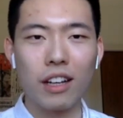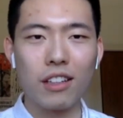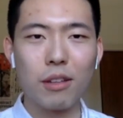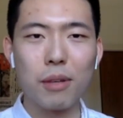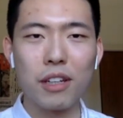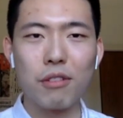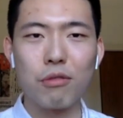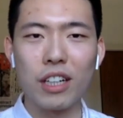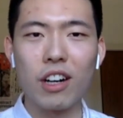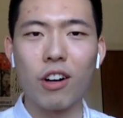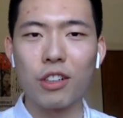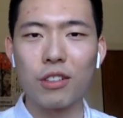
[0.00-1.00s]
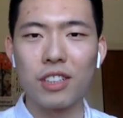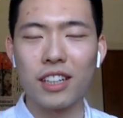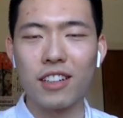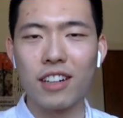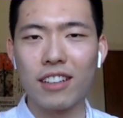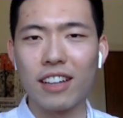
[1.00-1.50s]
Uh, you may read our
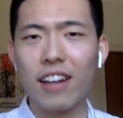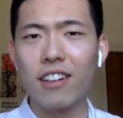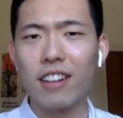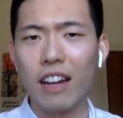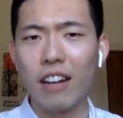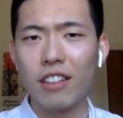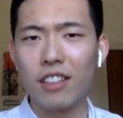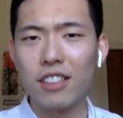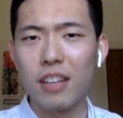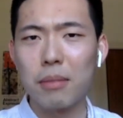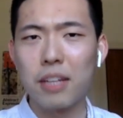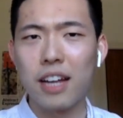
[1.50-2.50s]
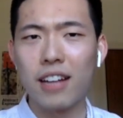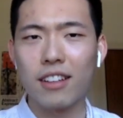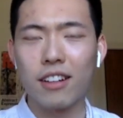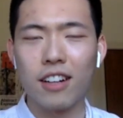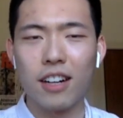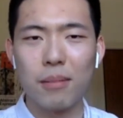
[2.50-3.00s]
newsletter at
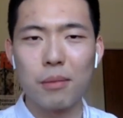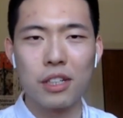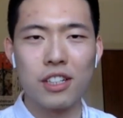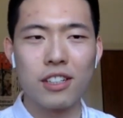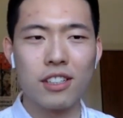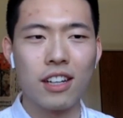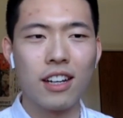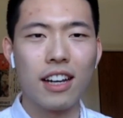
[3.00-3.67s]
tigergao.substack.com, which is,